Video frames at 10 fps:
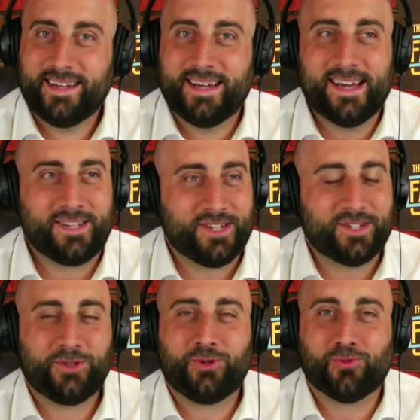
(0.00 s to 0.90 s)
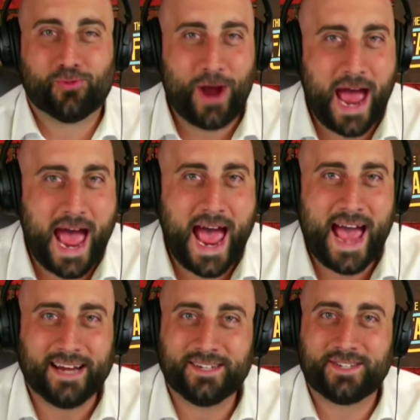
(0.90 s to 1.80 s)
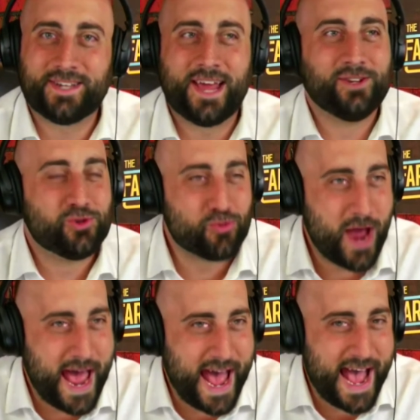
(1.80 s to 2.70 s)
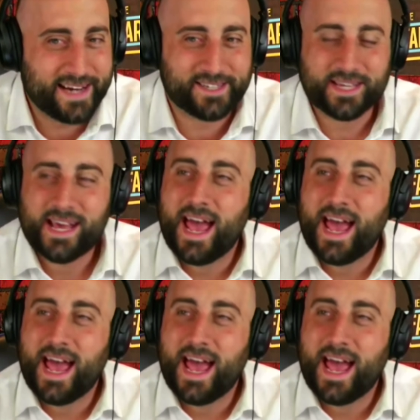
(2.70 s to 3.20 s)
It just drags and drags.